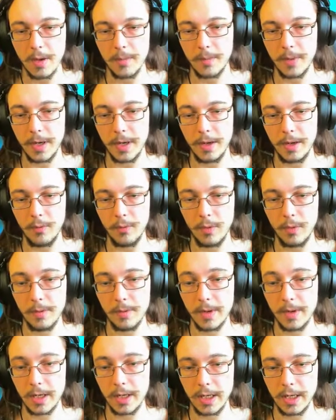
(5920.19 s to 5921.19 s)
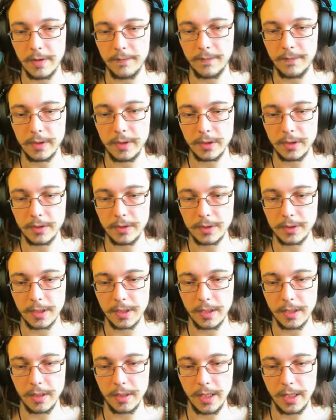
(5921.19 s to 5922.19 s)
But where am I going to get villagers?
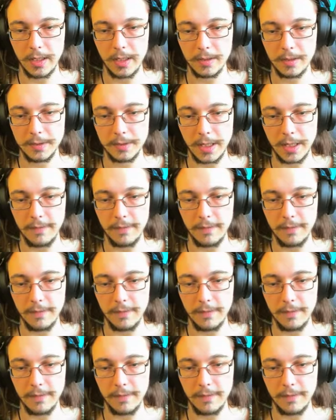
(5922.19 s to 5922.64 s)
There is